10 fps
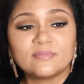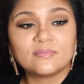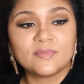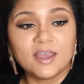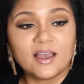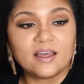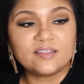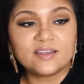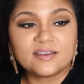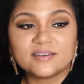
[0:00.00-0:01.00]
yeah, I
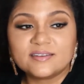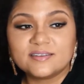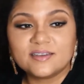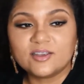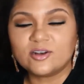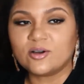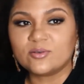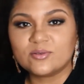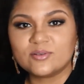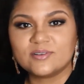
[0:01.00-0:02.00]
think, I
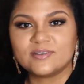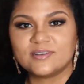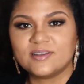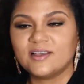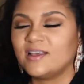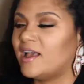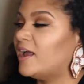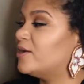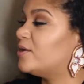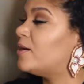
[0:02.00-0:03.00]
know
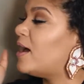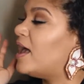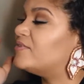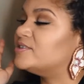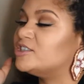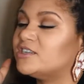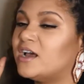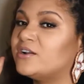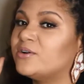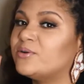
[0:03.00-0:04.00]
that I have a
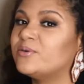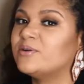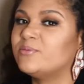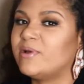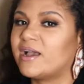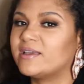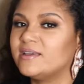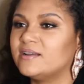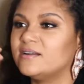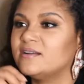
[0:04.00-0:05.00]
shadow back
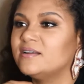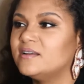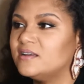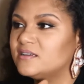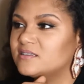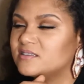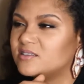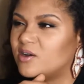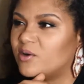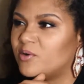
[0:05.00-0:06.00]
here,
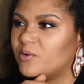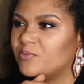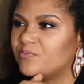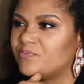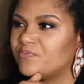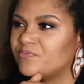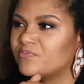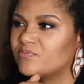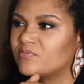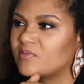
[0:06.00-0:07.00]
so
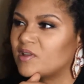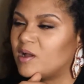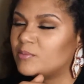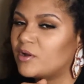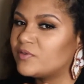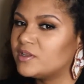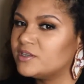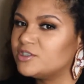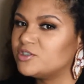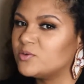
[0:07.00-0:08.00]
I'm not
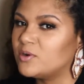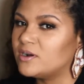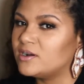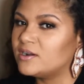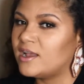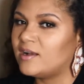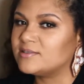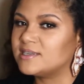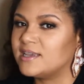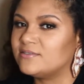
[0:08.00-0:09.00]
really sure how
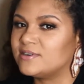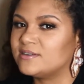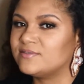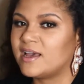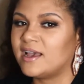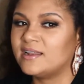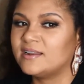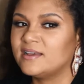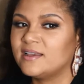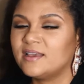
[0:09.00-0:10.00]
to get rid of that.
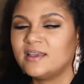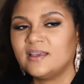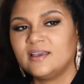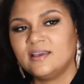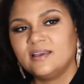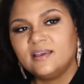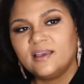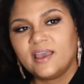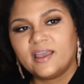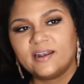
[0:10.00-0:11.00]

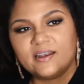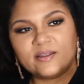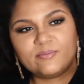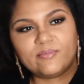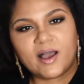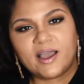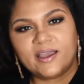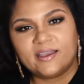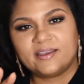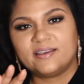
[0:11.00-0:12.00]
And
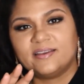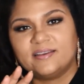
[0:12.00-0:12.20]
my